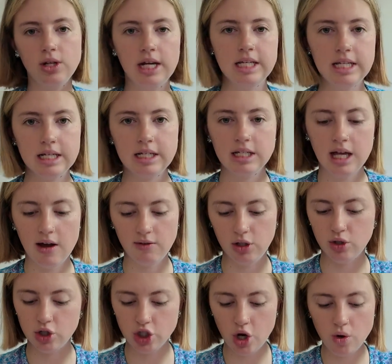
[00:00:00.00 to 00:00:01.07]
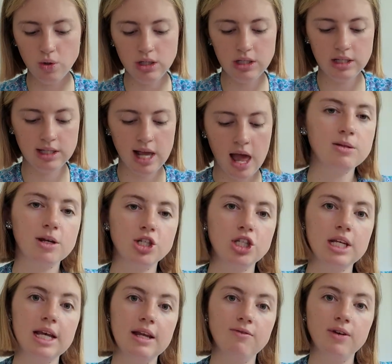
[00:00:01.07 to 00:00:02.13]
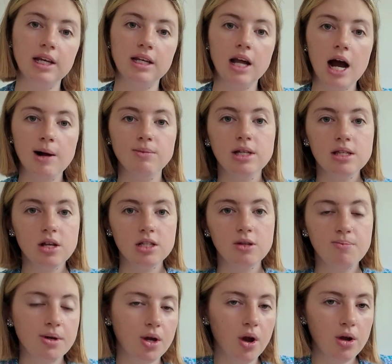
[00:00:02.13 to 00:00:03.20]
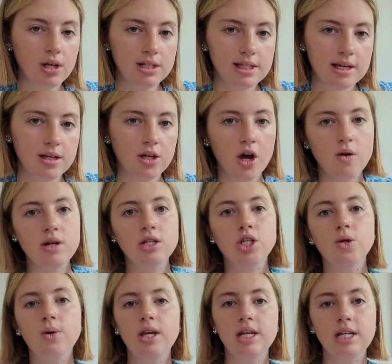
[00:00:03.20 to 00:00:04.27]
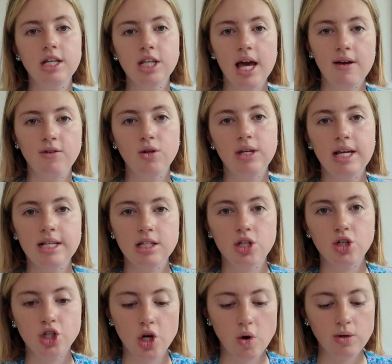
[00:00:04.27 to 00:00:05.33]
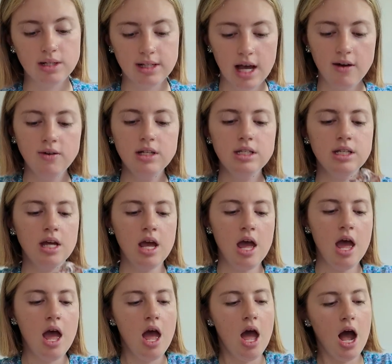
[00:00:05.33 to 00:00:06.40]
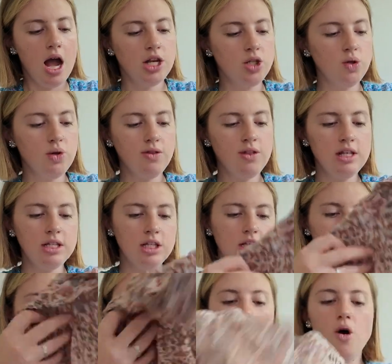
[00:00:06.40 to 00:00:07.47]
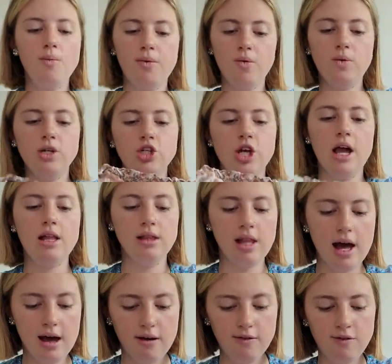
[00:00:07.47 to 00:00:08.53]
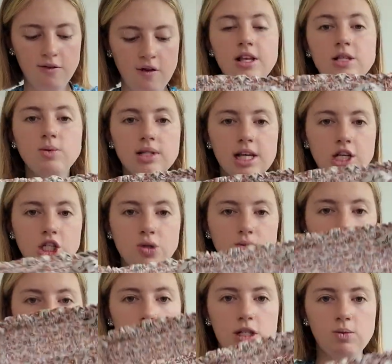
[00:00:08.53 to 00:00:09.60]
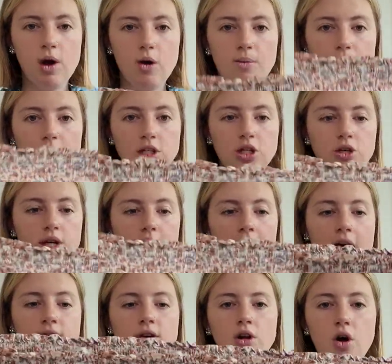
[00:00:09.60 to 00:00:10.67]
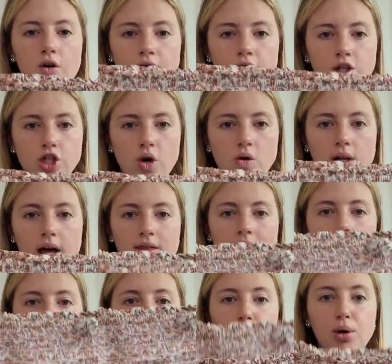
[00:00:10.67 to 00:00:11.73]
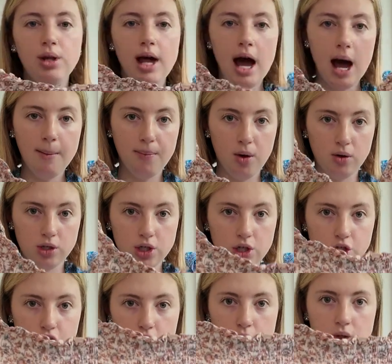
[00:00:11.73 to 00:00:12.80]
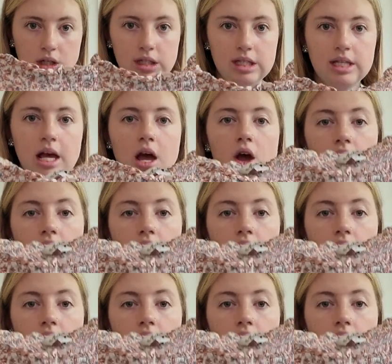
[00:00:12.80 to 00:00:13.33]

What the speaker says: a good idea to cover your shoulders, especially in Vietnam. There's lots of pagodas that you go into where you need to have your knees and your shoulders covered. I took this top, which I love, and this one's actually really good as well because you can have it off the shoulder like that and pull it up onto the shoulders